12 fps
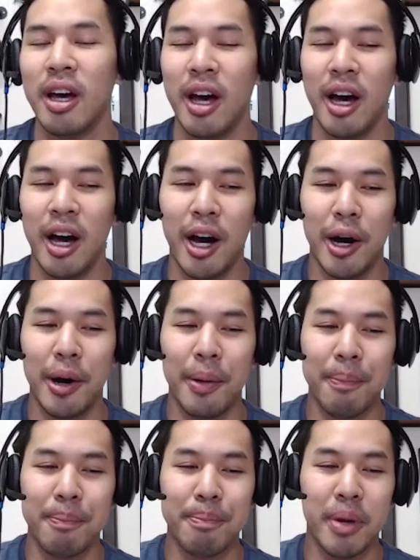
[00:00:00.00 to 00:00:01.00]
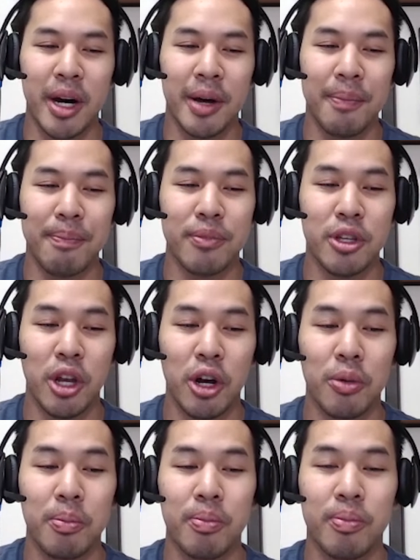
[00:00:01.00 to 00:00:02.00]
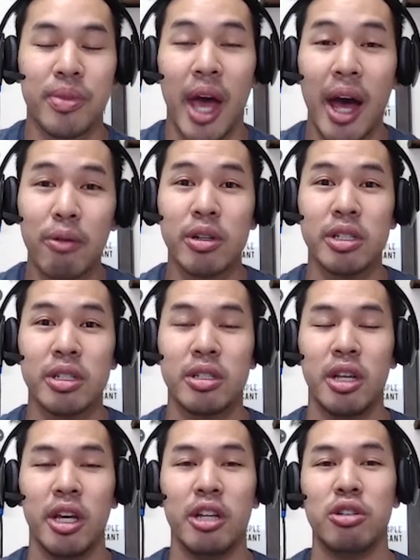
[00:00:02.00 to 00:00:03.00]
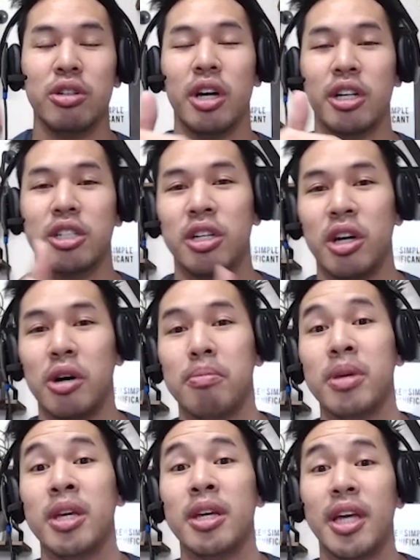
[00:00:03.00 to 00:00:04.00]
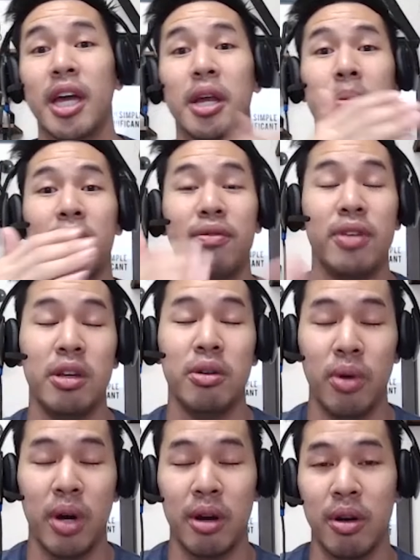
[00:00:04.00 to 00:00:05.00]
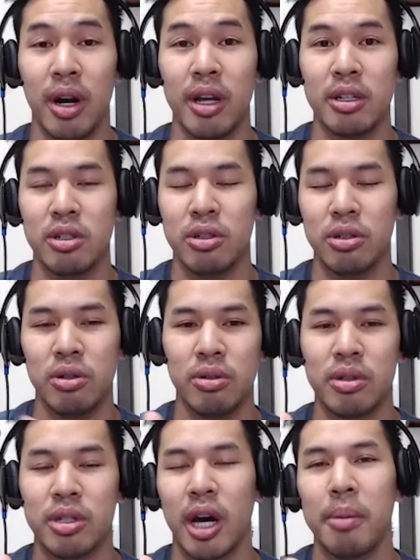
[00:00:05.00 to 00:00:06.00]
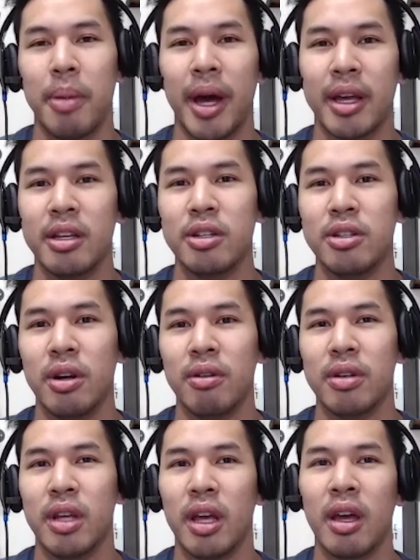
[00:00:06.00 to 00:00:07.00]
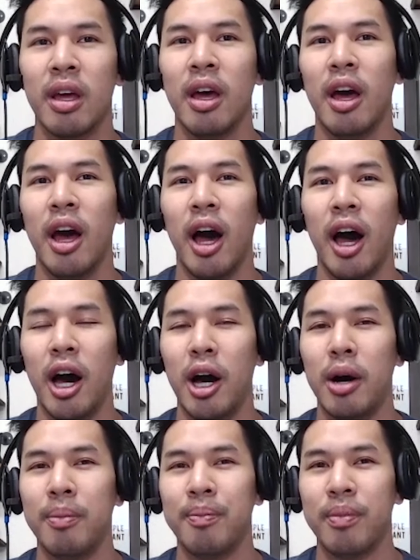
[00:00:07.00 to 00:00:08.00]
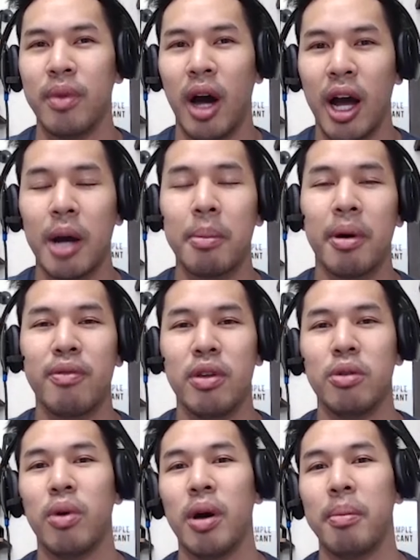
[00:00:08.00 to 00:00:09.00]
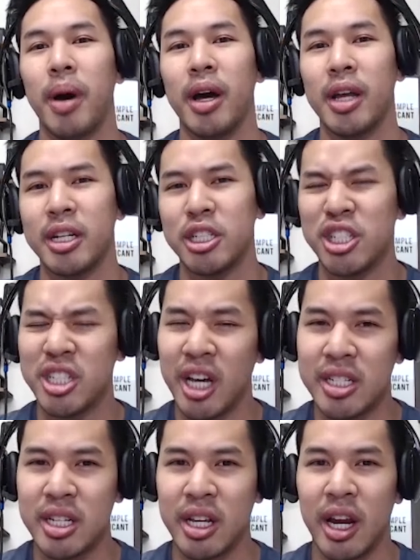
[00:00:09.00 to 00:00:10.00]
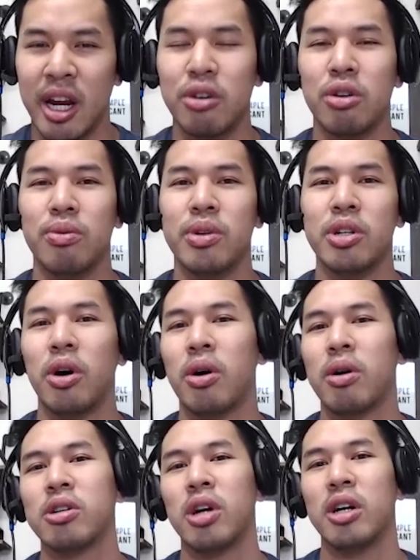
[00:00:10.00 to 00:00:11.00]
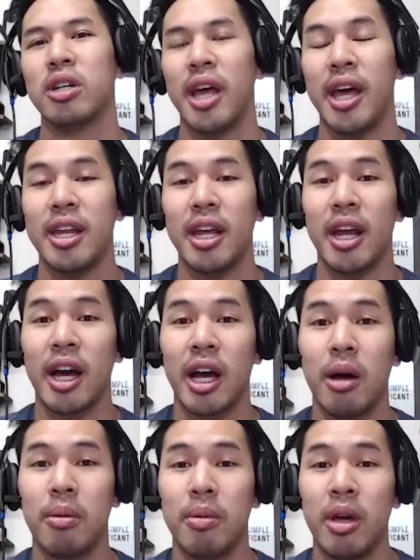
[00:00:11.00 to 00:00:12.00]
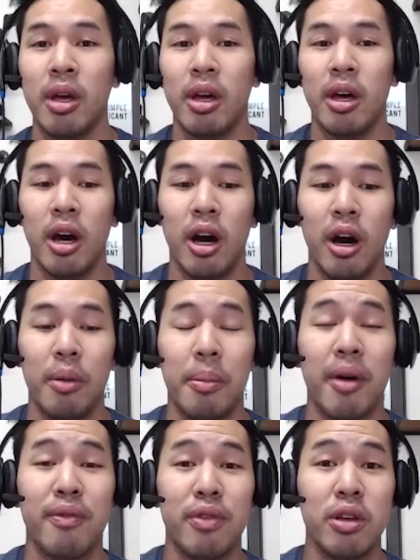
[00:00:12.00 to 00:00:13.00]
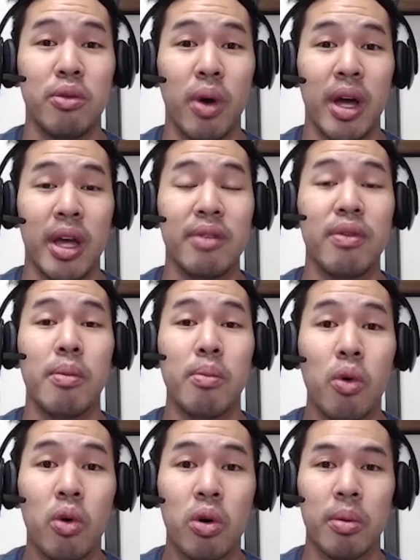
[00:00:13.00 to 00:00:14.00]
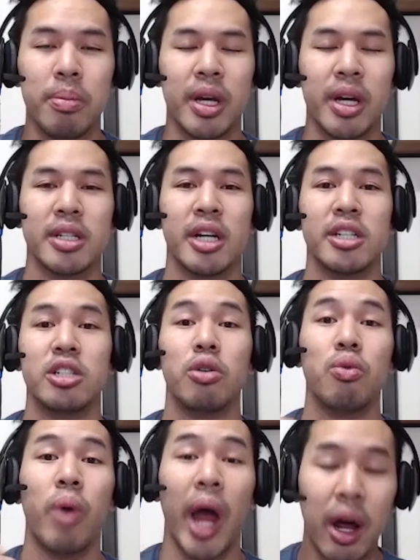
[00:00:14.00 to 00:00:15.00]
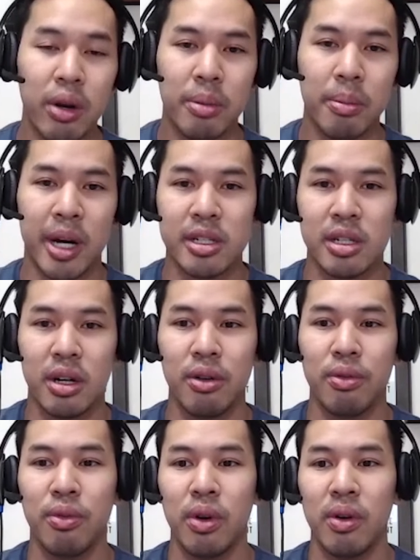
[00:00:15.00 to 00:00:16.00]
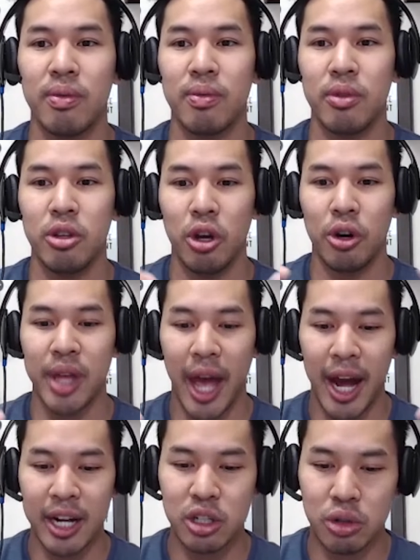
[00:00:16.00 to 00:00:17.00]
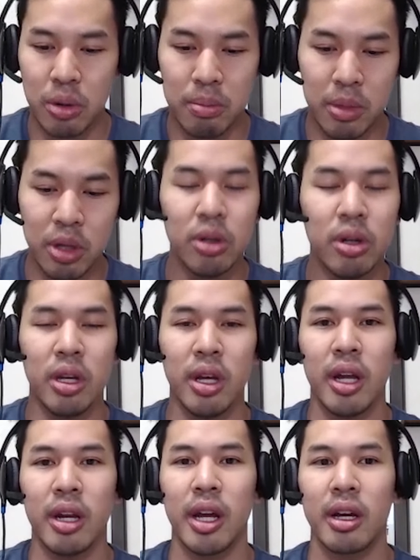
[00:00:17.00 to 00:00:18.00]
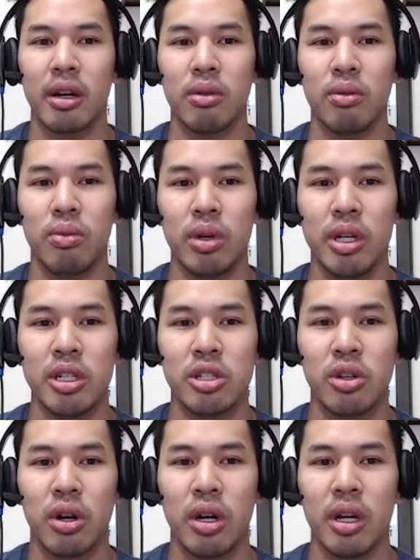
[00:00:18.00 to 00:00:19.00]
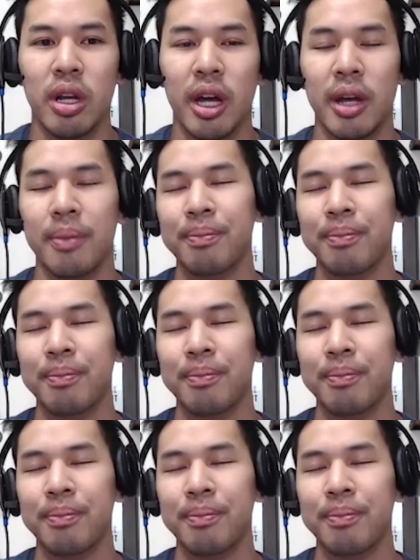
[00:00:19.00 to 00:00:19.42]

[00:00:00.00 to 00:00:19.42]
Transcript: Um, but you know, that was the introduction of me getting my feet wet, right? To tie it back into everything. Um, I got my feet wet by like just testing it out, doing retail arbitrage. And then I got uh, my feet wet even more because I surrounded myself with, you know, the actual community and like really started like